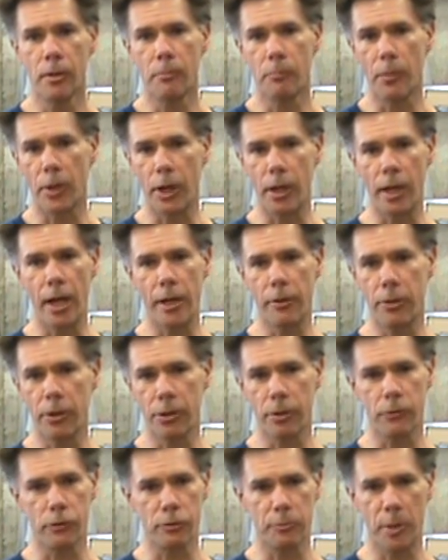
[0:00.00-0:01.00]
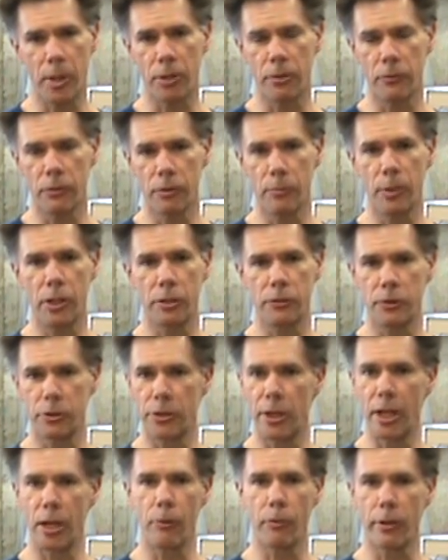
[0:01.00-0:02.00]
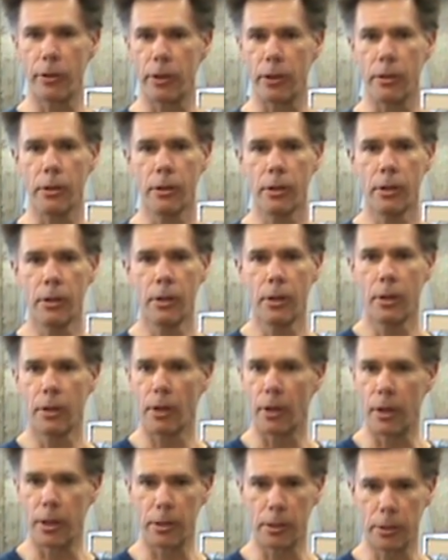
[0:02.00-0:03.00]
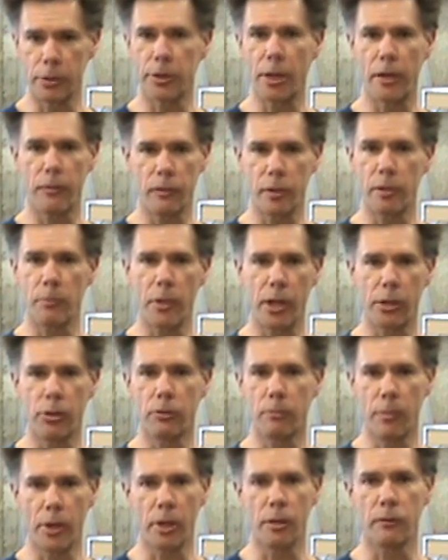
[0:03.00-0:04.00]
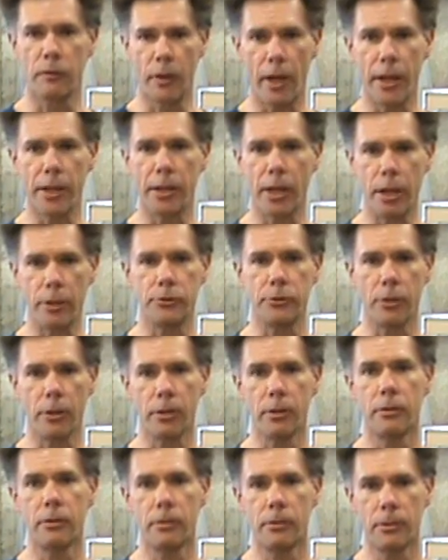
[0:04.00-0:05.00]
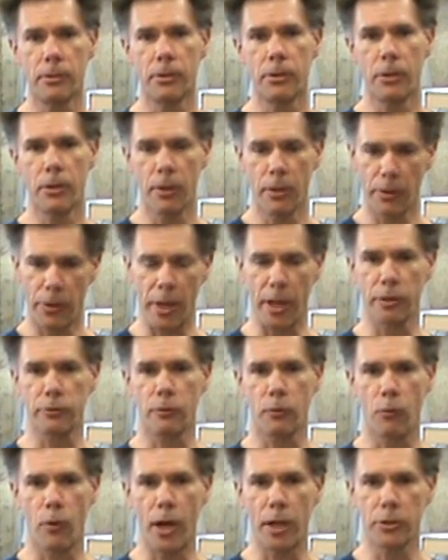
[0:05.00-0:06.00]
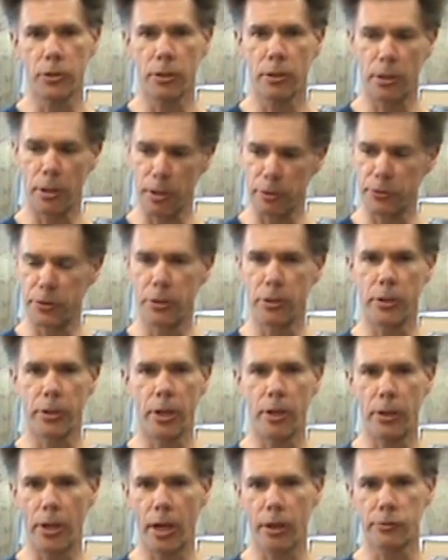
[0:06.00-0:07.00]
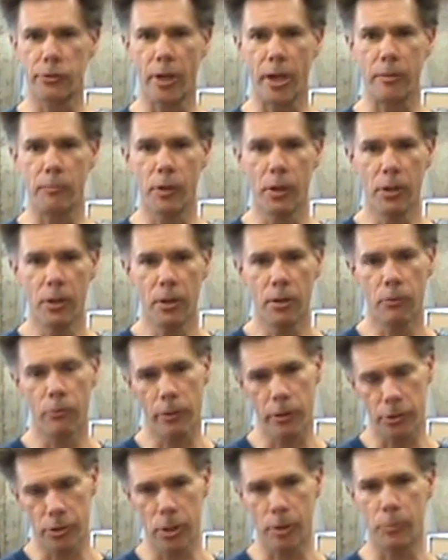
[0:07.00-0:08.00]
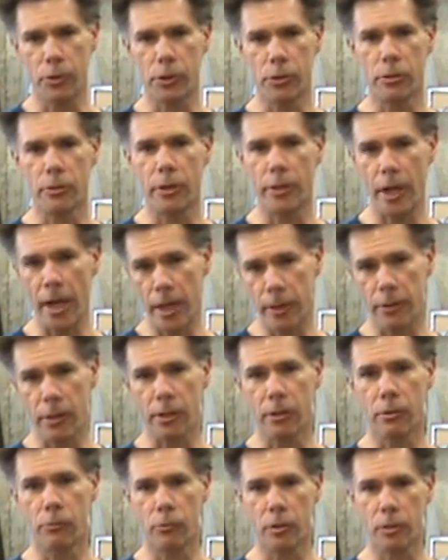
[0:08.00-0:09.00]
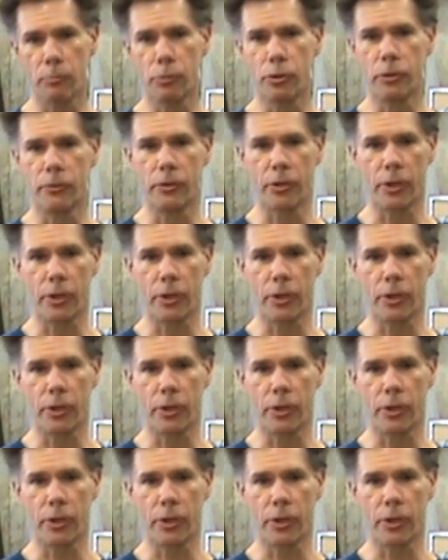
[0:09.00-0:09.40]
but I think if you spend a few minutes a day with it, uh, it'll definitely make you a better fly caster. Thanks for watching, and I'll see you again next time with a tip or two that I think will improve